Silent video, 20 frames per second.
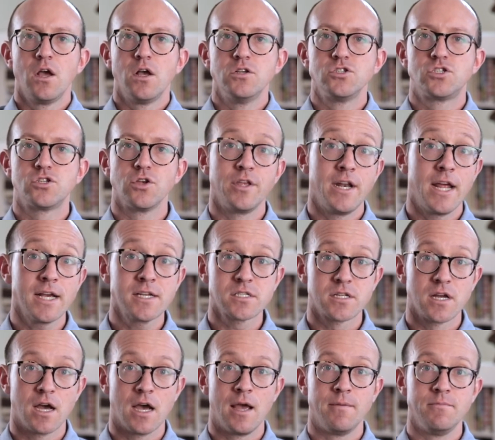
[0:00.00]
So the next
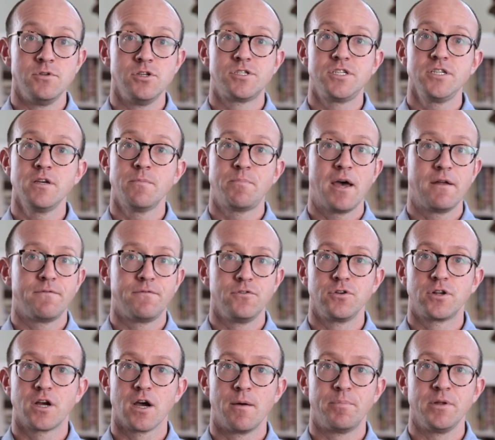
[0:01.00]
time you see a pet
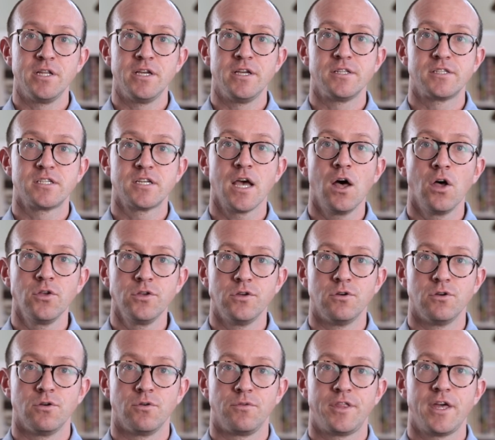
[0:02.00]
food company tell
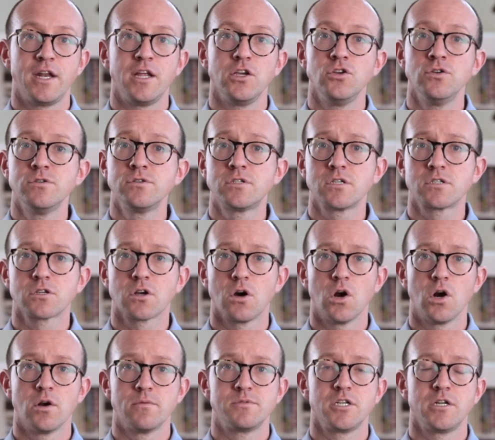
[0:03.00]
you that it uses
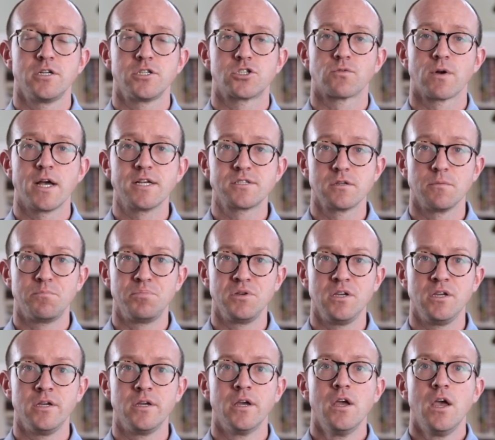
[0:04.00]
carbs in its
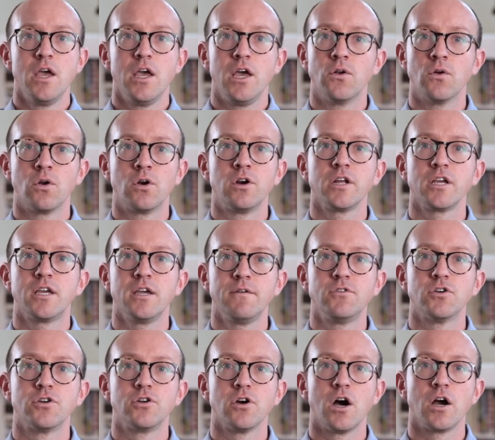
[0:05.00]
recipe in order to give
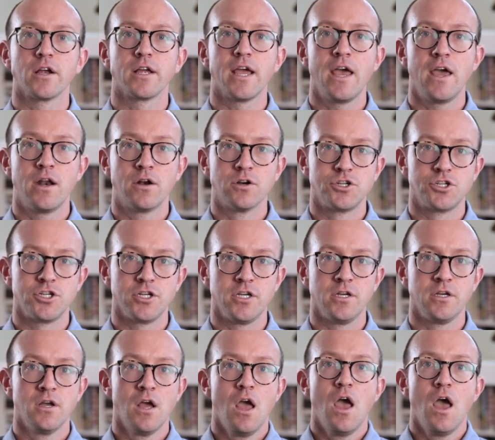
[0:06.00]
your dog energy,